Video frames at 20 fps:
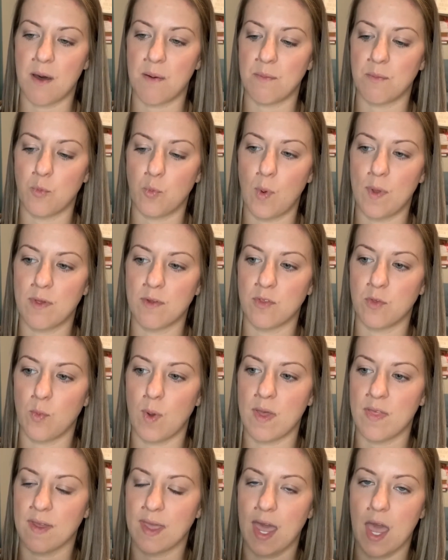whether the
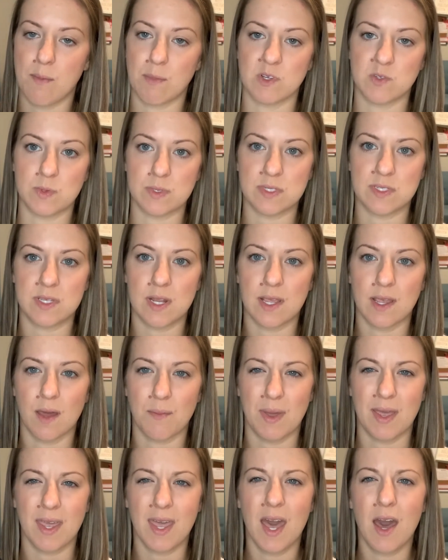way the camera's been sitting
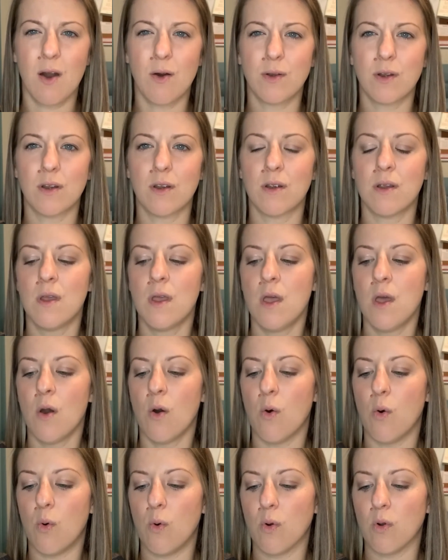on my counter
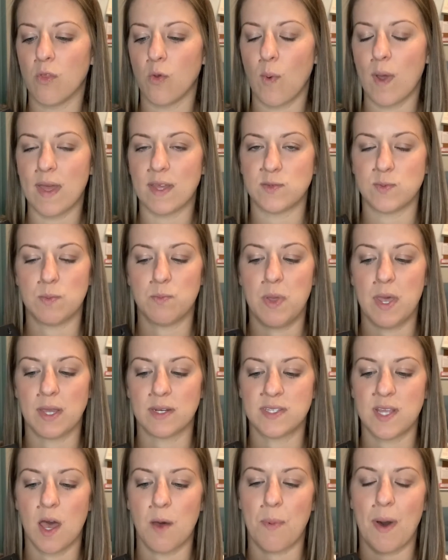or the way it's been
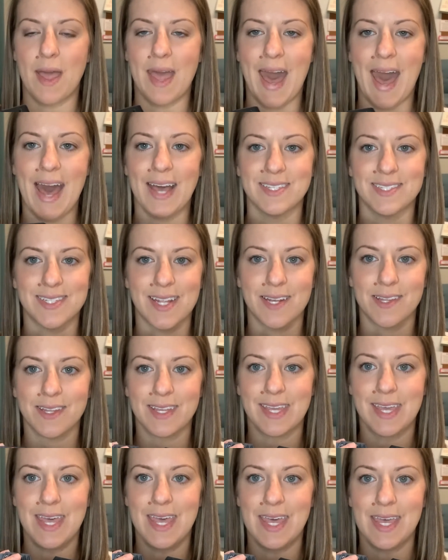picked up, I
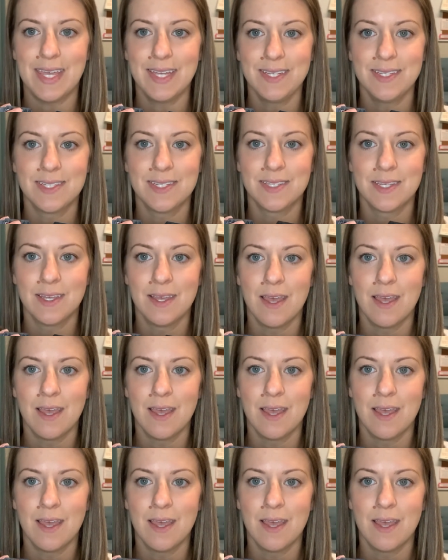accidentally hit